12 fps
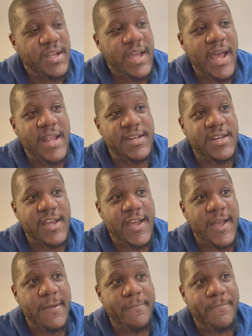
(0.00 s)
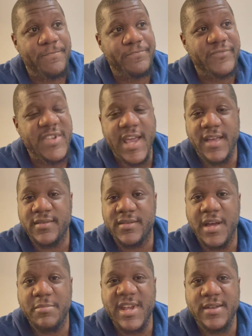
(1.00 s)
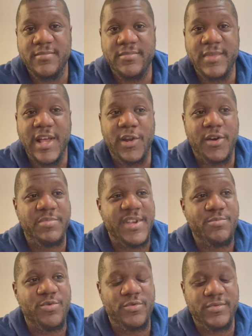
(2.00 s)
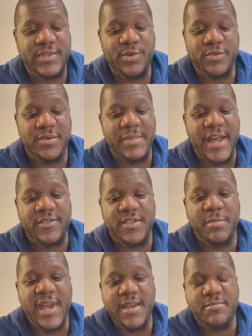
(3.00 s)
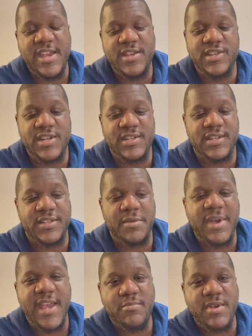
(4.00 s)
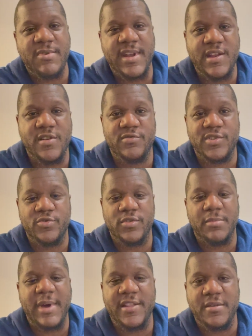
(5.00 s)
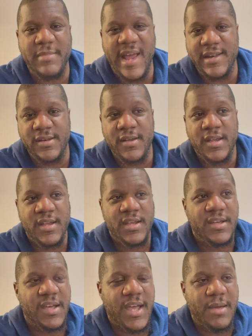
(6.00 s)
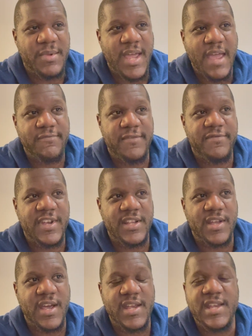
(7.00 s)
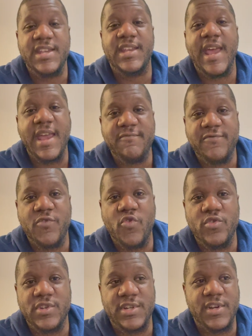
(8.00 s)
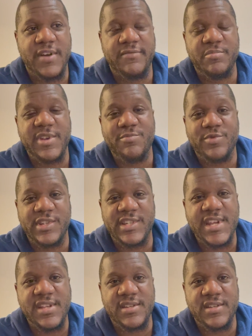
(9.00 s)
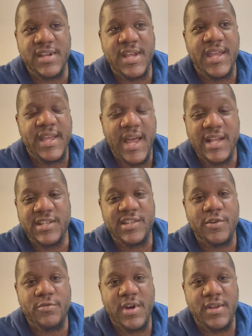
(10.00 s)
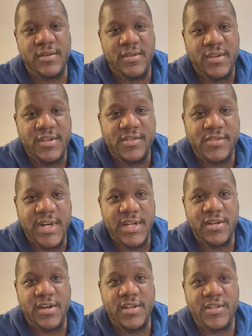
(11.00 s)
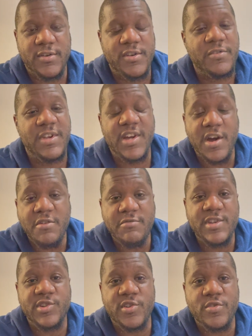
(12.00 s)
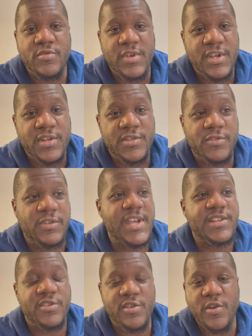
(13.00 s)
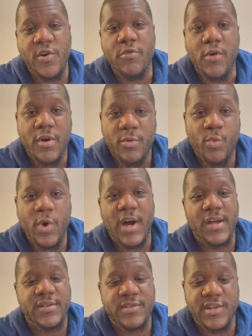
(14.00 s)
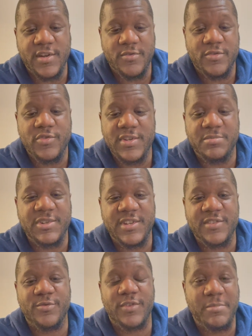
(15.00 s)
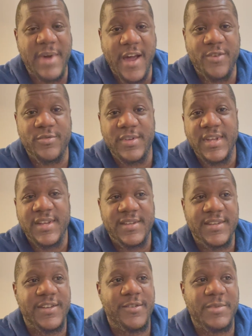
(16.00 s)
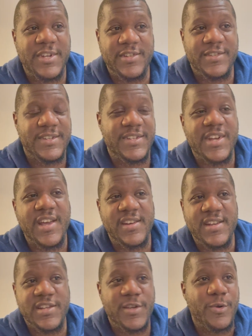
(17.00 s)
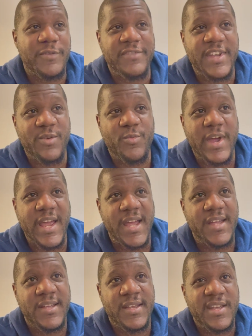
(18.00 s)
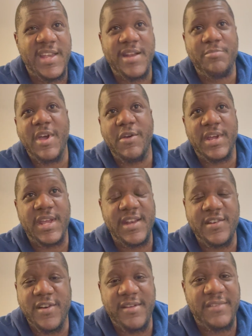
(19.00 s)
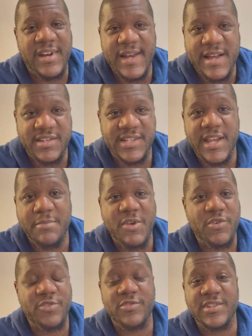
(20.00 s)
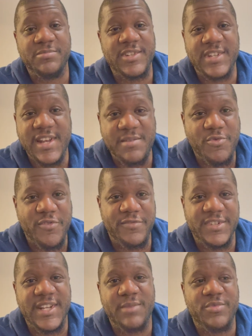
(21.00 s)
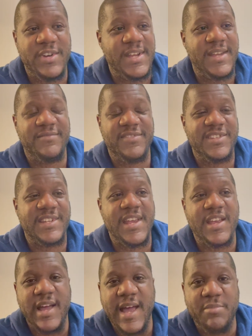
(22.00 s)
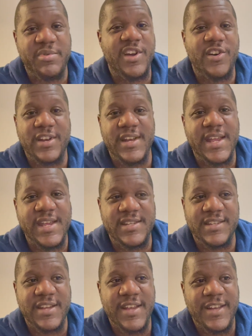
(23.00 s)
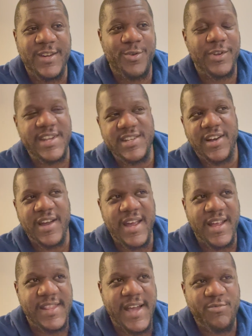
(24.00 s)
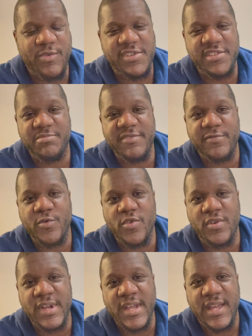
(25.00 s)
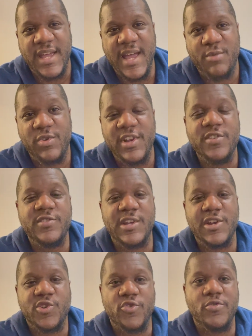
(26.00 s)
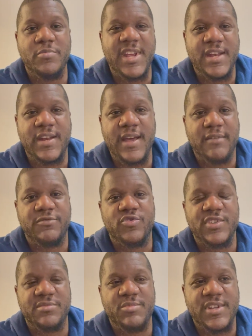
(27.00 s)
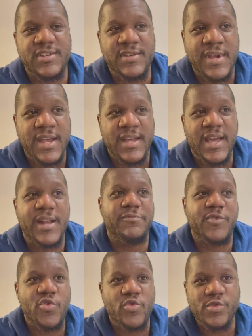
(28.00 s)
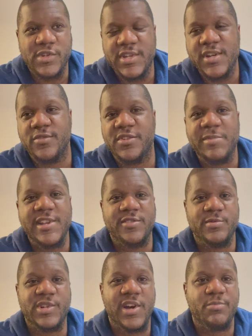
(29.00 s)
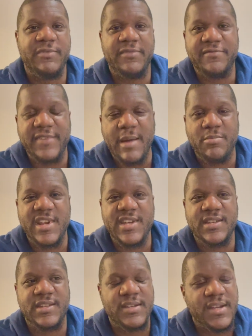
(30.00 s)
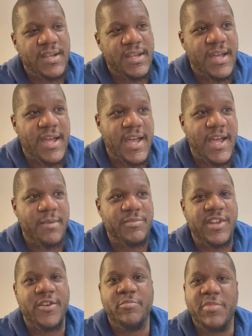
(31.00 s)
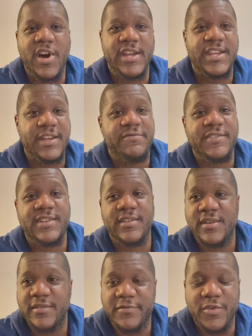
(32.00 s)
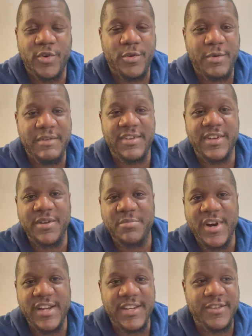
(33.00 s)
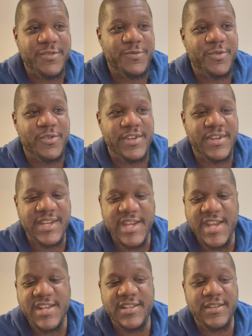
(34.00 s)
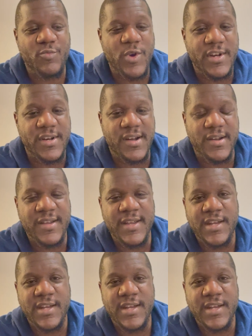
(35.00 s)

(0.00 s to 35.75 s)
And um, yeah, I mean, a lot of people talk about the baby, Jesus the baby, but they don't talk about the man, um, everything that he came for to die for people's sins and so on. All right, guys, so I do encourage you to get to know what, you know, Christmas is all about, you know, because it's turned into a thing where in America, they're not even allowed to say Merry Christmas anymore. For example, they have to say Happy Holidays, or at least I heard that once before. And um, we're losing the true meaning of Christmas. And of course, you know, spend some time with your families, um, you know, buy gifts for whoever you're going to buy gifts for, your kids and whatnot.